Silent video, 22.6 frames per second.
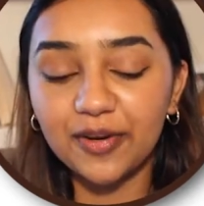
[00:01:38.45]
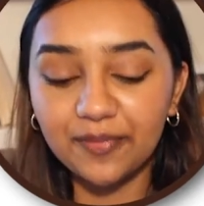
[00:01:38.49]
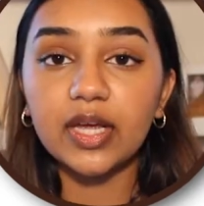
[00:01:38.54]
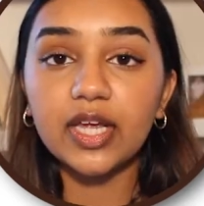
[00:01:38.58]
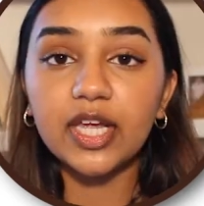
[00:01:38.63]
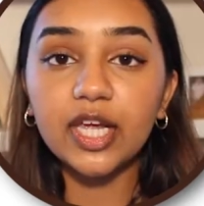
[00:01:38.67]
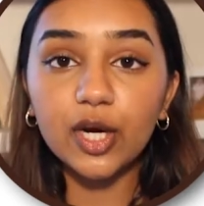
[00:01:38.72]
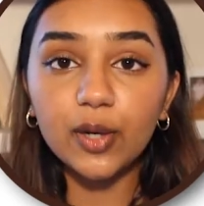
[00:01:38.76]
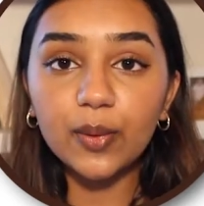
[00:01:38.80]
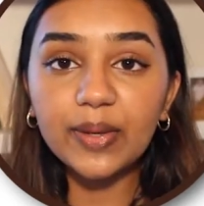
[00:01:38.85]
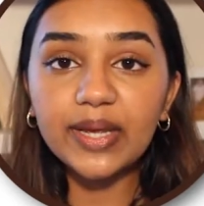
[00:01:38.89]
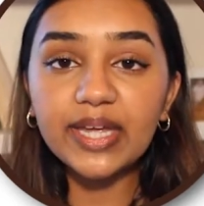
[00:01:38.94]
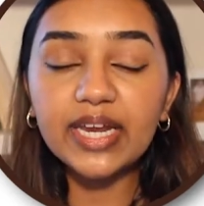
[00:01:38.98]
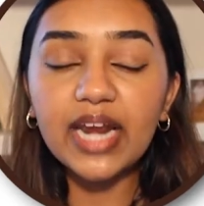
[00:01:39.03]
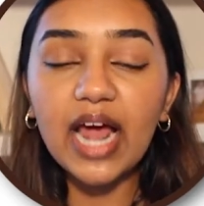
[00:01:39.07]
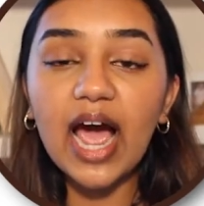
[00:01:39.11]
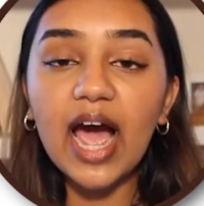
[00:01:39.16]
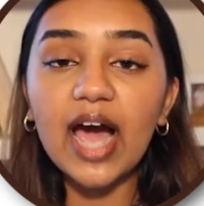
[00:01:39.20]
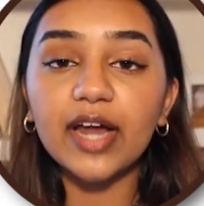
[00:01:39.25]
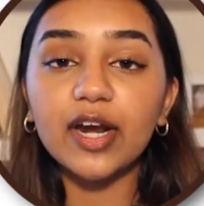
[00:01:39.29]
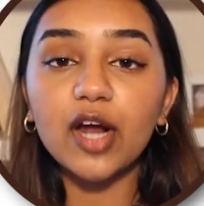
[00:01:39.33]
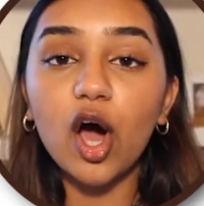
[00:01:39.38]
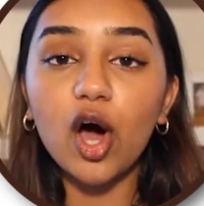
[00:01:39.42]
Here we can
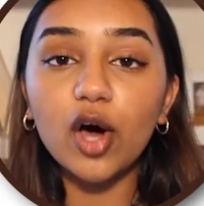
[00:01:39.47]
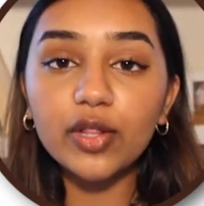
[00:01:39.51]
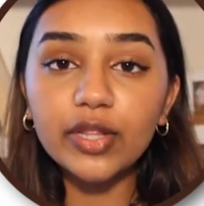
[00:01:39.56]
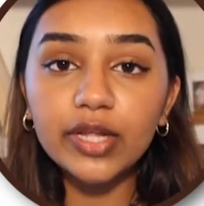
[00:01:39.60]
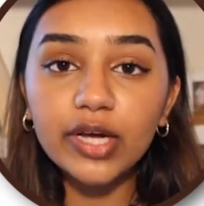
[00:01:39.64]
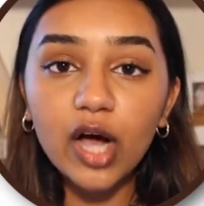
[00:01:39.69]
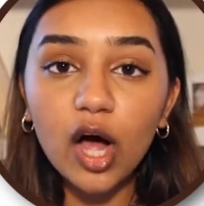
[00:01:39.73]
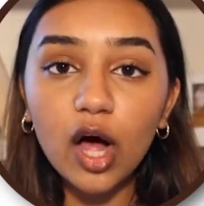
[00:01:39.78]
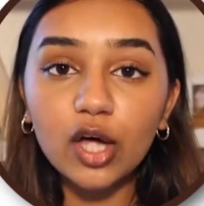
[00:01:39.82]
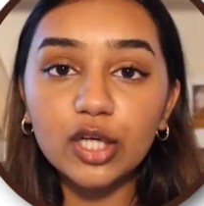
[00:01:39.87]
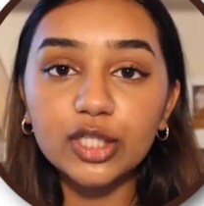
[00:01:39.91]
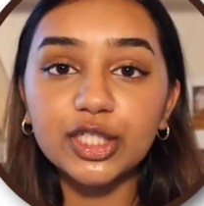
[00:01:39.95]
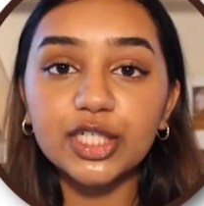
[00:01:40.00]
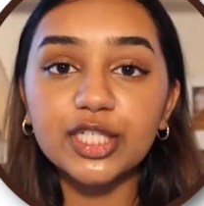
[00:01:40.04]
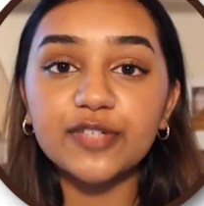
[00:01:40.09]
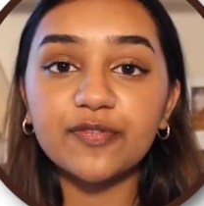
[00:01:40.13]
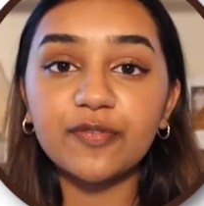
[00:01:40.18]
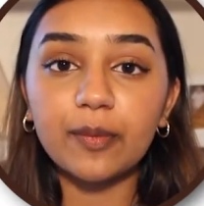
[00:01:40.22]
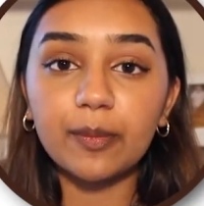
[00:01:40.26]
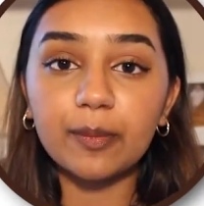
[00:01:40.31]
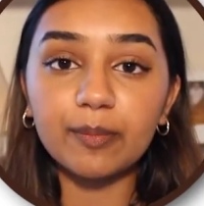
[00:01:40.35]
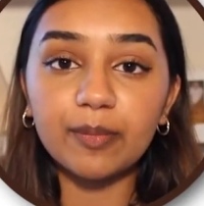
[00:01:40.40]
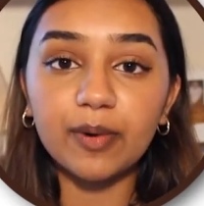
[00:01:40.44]
add all the colleges
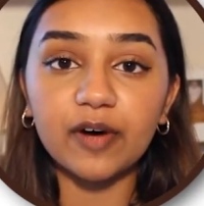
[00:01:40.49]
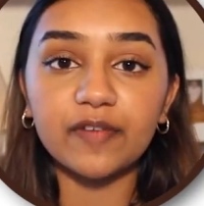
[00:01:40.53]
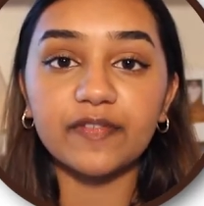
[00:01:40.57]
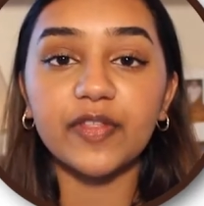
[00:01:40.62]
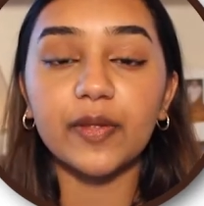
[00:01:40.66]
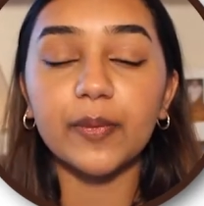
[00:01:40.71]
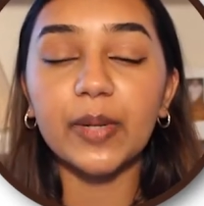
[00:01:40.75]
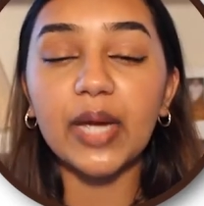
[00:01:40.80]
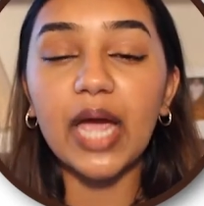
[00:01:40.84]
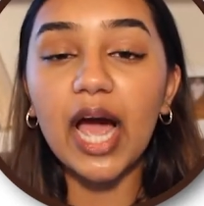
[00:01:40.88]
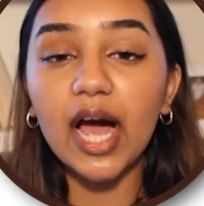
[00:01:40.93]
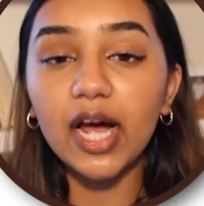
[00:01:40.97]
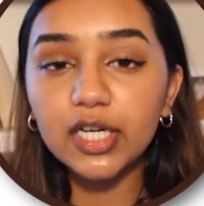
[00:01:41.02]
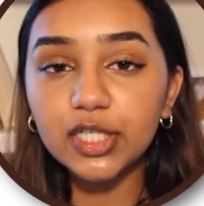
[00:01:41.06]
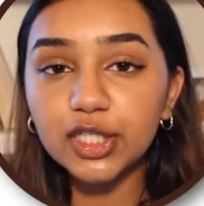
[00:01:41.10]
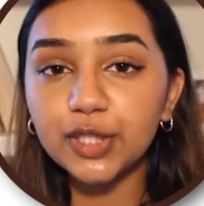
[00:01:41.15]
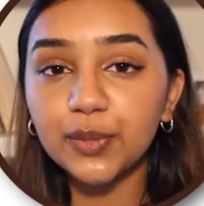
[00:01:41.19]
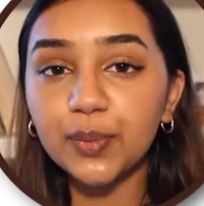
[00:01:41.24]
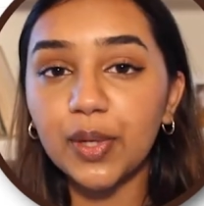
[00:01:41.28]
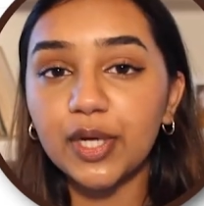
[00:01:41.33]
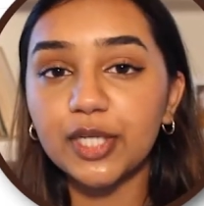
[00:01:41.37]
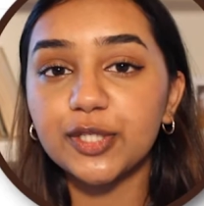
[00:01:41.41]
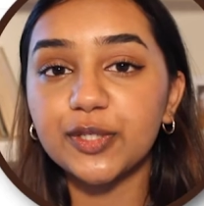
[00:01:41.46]
from above that we actually
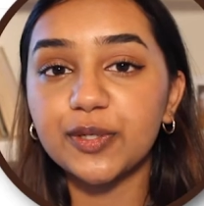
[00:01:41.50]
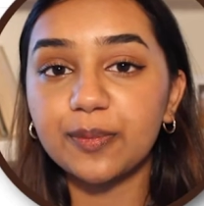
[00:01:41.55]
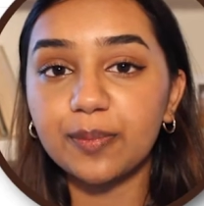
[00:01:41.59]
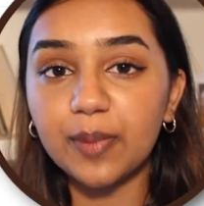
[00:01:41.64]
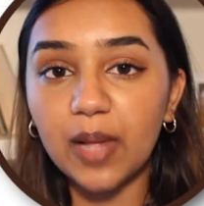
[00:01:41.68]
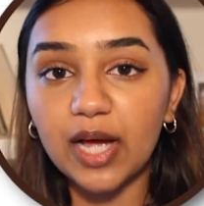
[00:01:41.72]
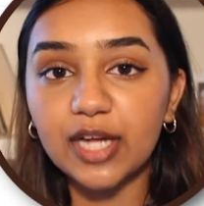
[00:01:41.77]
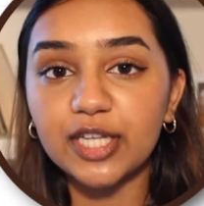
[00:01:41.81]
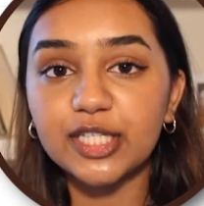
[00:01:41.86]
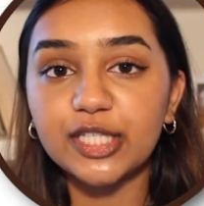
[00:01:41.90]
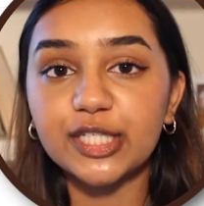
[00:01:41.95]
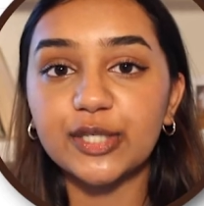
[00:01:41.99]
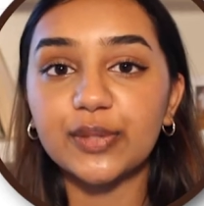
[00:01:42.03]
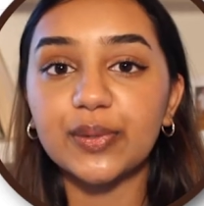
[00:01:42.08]
want to apply to